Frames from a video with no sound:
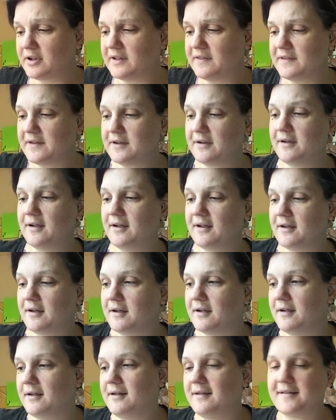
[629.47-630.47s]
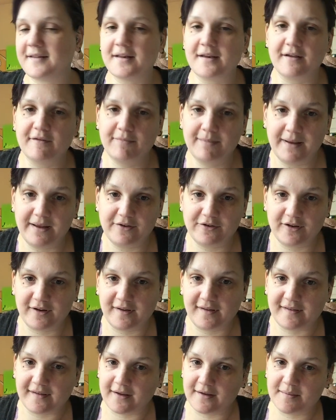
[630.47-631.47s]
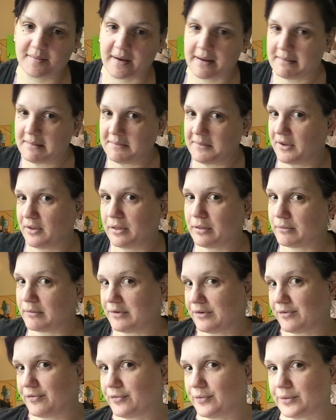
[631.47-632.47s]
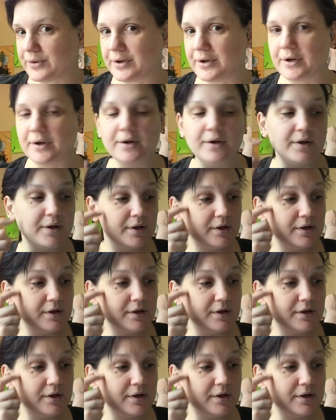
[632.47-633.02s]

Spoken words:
And there is enough pages. I could probably make 3 or 4